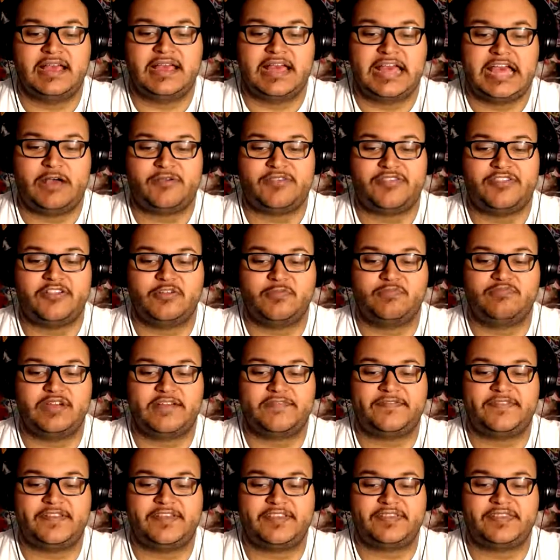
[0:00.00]
I was still
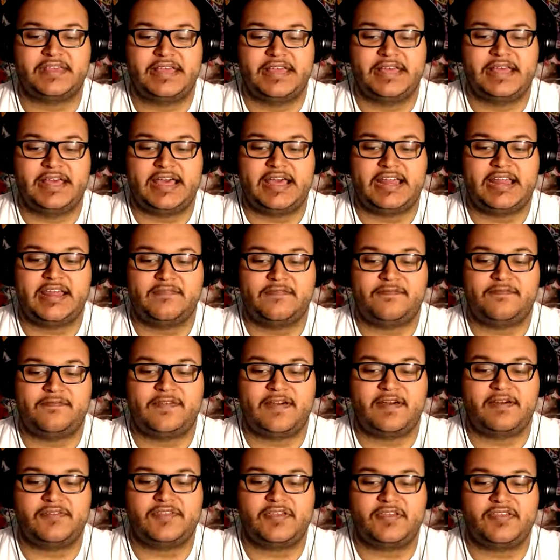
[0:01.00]
breathless, and I
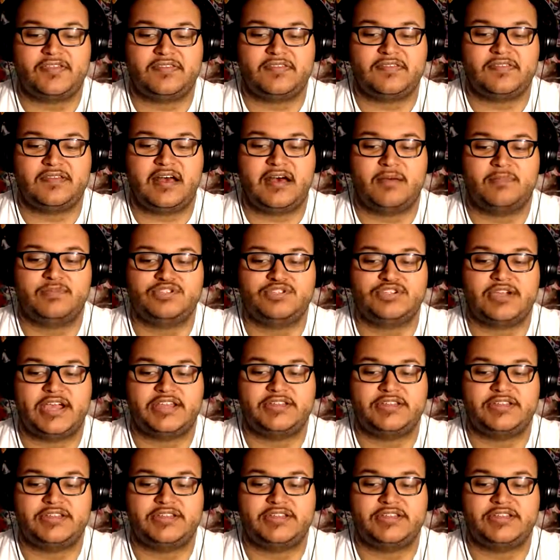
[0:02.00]
felt a sob trying to